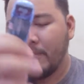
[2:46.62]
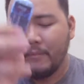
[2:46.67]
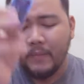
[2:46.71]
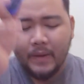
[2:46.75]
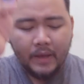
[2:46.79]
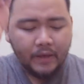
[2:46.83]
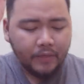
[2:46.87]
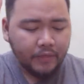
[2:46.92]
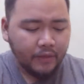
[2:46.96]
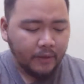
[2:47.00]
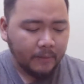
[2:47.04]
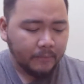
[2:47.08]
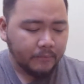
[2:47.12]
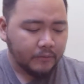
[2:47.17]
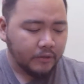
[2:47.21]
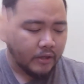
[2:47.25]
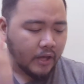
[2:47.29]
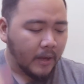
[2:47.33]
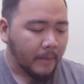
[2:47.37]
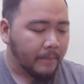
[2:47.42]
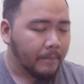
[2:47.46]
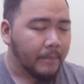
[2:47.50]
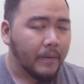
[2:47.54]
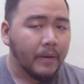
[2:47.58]
big thumbs
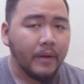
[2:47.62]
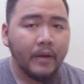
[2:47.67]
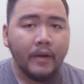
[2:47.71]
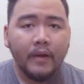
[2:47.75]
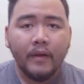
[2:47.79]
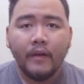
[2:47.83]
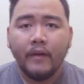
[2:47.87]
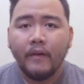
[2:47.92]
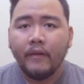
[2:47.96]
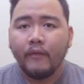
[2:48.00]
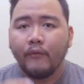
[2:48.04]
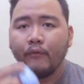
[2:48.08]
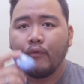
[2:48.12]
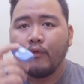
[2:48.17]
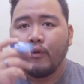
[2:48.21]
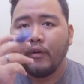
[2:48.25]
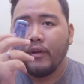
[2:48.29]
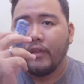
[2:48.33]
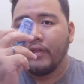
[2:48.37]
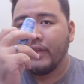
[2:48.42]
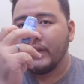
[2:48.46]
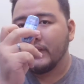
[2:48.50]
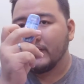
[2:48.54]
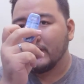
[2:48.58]
up
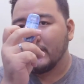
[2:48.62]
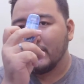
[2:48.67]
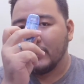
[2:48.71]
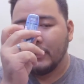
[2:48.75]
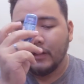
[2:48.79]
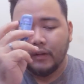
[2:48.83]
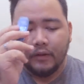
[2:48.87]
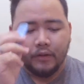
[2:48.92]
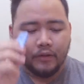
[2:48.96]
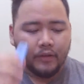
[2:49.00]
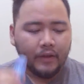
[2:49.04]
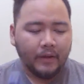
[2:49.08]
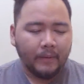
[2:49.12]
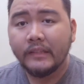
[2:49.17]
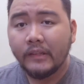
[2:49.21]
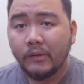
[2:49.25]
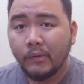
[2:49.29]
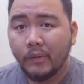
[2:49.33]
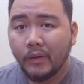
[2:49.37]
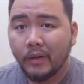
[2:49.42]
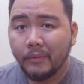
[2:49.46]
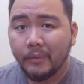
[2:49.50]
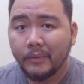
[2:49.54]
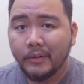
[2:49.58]
for this little thing. The thing
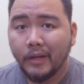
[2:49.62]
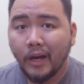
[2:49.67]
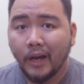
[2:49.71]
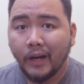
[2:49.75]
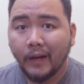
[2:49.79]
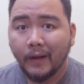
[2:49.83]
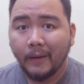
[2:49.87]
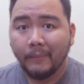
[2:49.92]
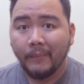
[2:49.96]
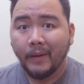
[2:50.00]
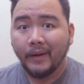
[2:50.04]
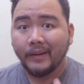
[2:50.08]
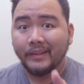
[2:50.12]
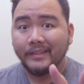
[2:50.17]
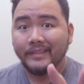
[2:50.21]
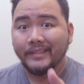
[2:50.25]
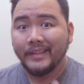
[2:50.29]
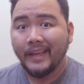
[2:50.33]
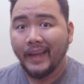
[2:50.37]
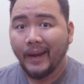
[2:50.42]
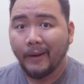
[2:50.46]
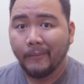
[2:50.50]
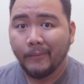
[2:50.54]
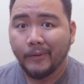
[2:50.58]
we're going to be talking about is
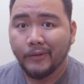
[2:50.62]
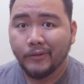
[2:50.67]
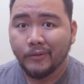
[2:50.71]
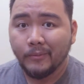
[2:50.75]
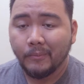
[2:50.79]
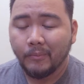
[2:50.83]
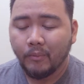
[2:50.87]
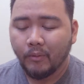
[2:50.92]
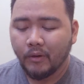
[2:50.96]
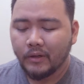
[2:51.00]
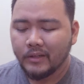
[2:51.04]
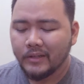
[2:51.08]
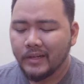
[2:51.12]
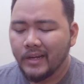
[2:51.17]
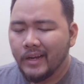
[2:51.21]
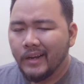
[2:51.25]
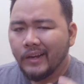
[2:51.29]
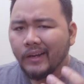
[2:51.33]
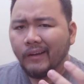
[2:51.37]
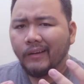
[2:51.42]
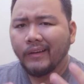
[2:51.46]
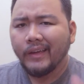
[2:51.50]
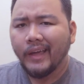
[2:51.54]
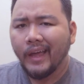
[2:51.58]
camera supports.
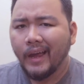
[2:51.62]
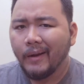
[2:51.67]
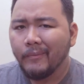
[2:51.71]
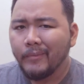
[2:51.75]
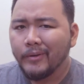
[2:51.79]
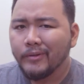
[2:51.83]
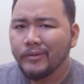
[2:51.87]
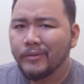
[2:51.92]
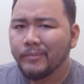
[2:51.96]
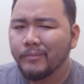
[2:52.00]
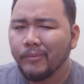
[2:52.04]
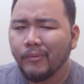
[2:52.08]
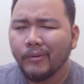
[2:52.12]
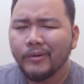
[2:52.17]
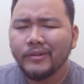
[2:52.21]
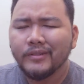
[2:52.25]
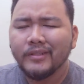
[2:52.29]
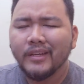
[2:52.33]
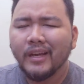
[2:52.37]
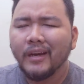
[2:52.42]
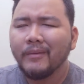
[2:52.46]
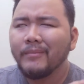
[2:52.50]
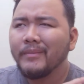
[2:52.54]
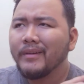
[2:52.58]
Now camera
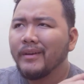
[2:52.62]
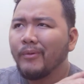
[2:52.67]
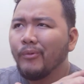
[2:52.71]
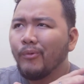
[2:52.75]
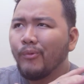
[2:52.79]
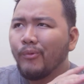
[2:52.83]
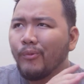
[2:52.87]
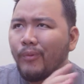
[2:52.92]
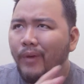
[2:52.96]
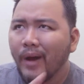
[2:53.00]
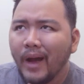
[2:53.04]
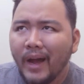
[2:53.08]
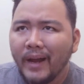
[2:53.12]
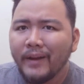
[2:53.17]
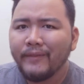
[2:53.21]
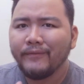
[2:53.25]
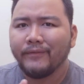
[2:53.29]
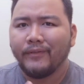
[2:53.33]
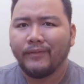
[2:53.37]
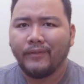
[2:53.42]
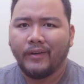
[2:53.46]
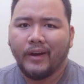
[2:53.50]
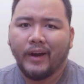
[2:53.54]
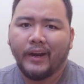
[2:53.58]
supports come in a wide
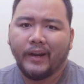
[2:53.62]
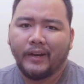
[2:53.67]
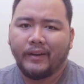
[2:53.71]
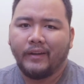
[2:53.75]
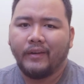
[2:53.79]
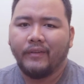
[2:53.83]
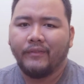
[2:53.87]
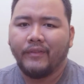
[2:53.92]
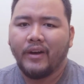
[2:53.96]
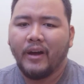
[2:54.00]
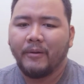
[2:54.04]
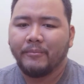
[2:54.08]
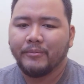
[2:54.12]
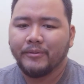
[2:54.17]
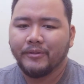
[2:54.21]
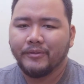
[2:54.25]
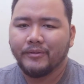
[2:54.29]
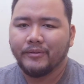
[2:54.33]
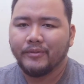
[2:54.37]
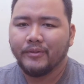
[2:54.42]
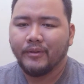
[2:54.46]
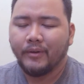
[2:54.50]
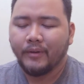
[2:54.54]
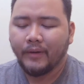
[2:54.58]
variety of
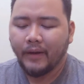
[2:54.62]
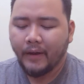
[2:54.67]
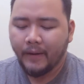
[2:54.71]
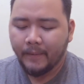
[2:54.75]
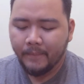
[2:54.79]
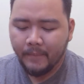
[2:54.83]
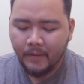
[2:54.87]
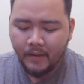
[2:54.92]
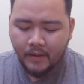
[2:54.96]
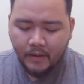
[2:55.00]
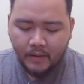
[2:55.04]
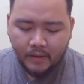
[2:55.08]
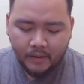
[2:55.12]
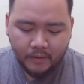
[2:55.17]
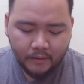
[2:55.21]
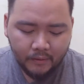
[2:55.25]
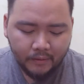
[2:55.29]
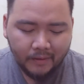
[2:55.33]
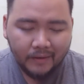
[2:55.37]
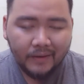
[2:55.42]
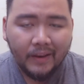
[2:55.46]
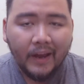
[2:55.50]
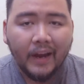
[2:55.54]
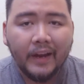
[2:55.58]
options, okay?
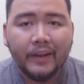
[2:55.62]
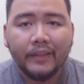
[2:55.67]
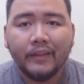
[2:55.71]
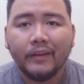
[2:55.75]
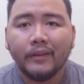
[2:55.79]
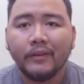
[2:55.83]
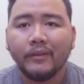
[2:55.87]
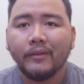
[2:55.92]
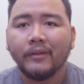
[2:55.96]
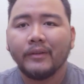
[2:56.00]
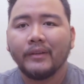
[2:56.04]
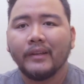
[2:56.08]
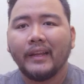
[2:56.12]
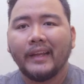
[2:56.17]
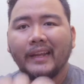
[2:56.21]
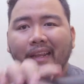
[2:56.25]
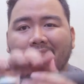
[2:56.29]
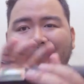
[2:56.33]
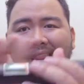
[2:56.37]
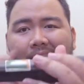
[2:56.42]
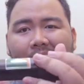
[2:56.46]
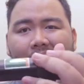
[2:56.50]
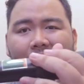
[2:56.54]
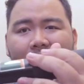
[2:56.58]
You can either look like
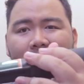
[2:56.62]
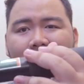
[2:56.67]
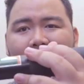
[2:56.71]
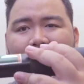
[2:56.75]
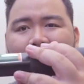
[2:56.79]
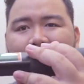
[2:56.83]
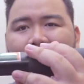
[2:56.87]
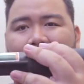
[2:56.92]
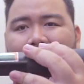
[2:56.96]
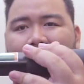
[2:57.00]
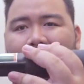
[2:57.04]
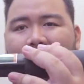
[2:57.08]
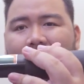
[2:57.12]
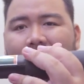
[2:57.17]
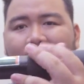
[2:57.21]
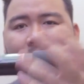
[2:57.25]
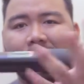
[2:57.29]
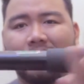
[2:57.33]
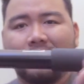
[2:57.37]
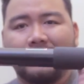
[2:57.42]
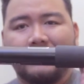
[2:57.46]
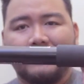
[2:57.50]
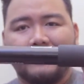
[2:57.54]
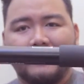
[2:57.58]
this,
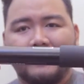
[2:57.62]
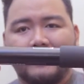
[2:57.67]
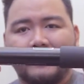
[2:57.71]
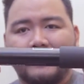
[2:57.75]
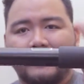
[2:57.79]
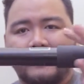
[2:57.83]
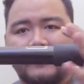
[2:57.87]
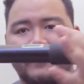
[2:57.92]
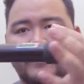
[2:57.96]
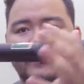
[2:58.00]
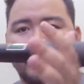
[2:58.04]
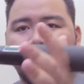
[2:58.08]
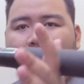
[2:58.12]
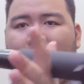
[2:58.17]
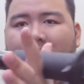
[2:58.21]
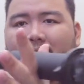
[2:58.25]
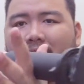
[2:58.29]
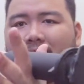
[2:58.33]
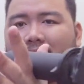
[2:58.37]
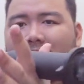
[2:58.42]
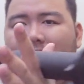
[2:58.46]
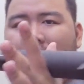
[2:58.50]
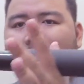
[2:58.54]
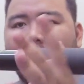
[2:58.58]

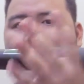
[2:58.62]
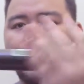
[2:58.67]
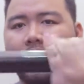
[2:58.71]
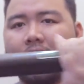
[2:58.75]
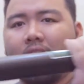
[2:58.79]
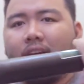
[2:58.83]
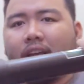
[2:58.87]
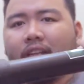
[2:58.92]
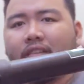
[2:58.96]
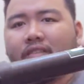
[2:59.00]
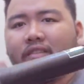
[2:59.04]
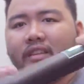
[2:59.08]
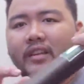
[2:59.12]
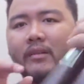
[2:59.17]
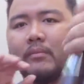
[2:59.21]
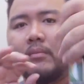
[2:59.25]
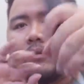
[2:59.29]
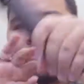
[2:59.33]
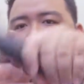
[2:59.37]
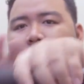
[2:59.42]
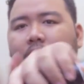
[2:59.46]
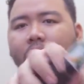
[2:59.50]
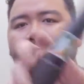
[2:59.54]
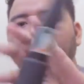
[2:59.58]
this uh,
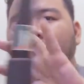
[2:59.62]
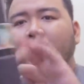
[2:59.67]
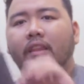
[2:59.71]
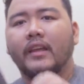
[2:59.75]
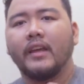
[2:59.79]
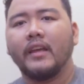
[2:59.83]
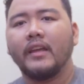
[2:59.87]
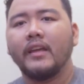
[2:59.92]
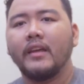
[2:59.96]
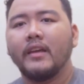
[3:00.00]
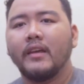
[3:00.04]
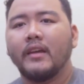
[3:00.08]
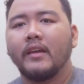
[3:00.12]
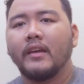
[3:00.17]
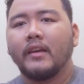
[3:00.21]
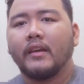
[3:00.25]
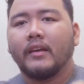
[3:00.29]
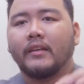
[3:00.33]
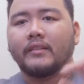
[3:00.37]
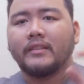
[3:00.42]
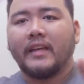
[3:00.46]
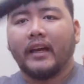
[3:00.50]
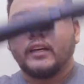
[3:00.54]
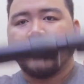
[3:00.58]
lightsaber looking thing
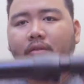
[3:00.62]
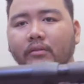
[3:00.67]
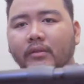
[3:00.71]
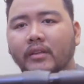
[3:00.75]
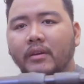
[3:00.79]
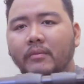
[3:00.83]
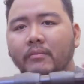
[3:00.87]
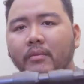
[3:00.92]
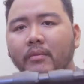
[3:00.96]
is actually a